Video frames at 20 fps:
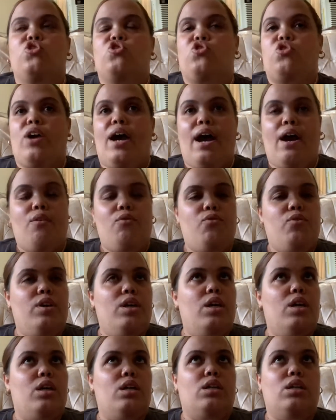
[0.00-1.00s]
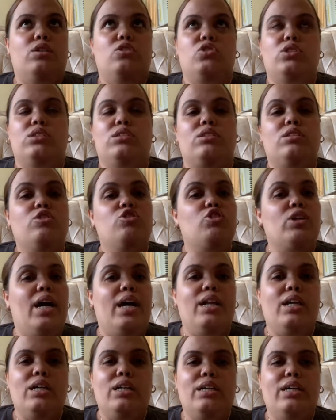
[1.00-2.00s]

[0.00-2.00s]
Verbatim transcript: traffic and just trying to